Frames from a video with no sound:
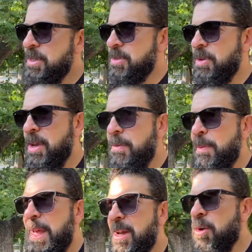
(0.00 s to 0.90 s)
So they're giving them
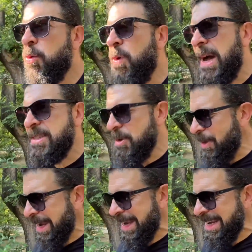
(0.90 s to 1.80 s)
like a quasi
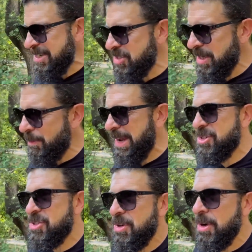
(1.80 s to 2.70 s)
recognition. I'm not
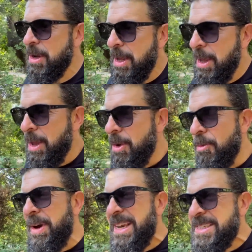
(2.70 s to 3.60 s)
sure
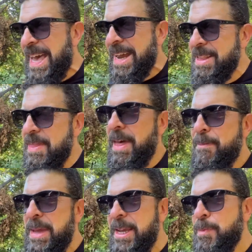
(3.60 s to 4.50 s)
what exactly that
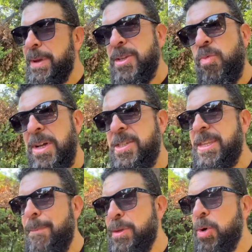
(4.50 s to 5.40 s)
means, but it's one
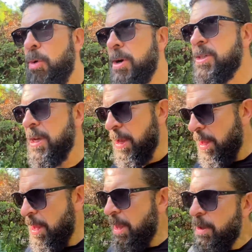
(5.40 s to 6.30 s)
step towards
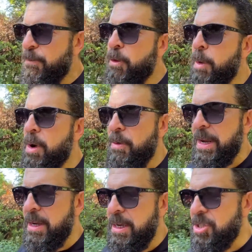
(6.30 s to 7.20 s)
formal
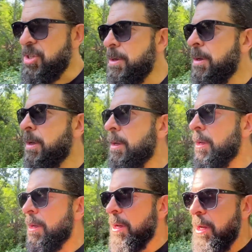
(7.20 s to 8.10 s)
recognition
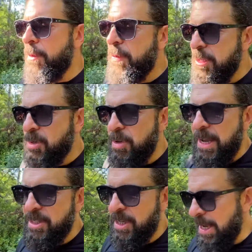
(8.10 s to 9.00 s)
of
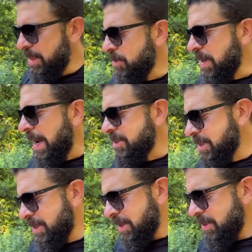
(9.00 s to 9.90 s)
Donetsk and Lugansk.